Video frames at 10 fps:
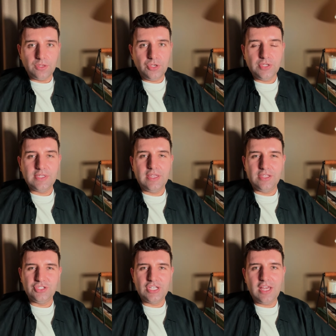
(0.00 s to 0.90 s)
Using
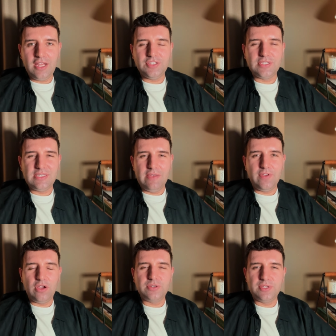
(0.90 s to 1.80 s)
the gel, I just
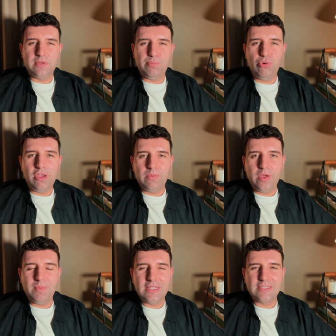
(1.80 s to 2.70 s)
never got to the point
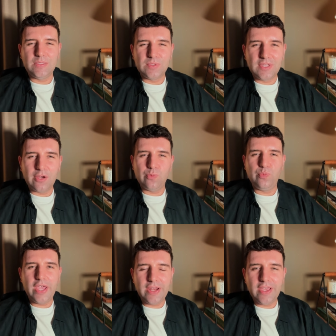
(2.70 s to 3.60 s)
where my skin was like
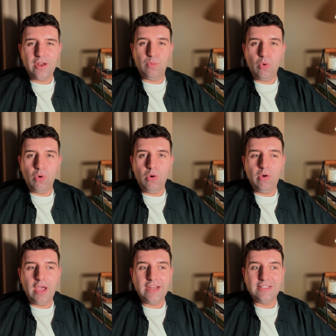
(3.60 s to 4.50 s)
red and
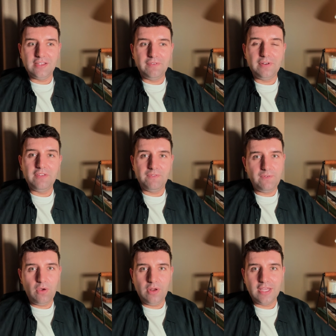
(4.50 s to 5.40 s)
raw, and it definitely
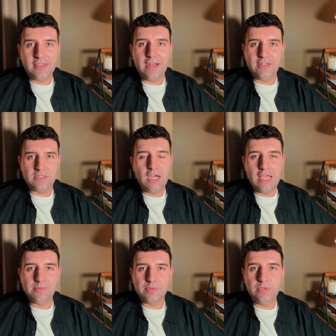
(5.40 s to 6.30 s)
felt like that at
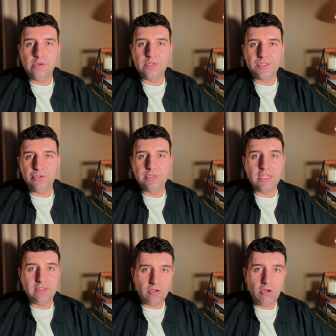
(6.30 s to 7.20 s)
times when I was
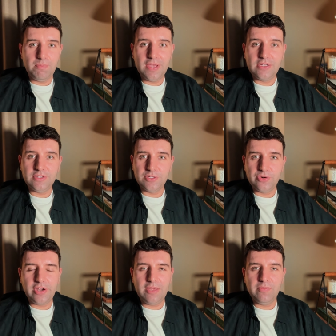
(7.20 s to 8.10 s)
using the compounded
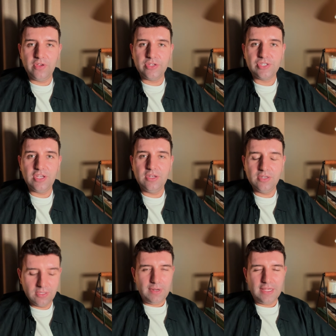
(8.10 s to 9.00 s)
cream
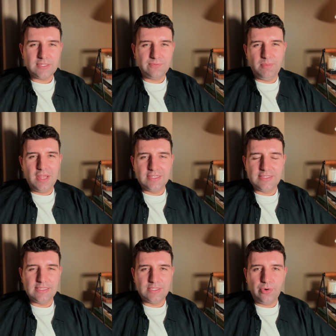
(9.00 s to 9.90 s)
version. Plus, from like a
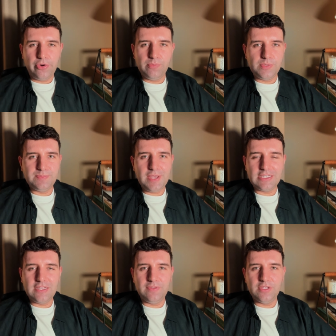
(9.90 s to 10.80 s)
sensorial
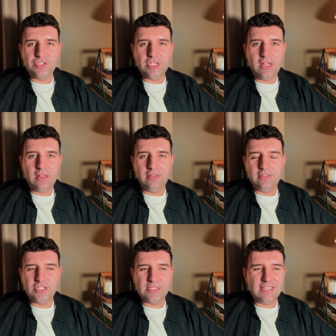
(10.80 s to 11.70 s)
perspective, the gel
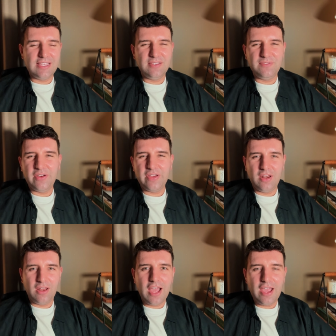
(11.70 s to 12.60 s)
just has a very
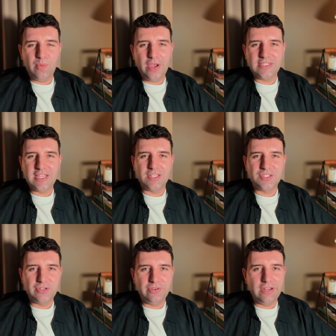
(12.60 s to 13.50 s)
lightweight texture.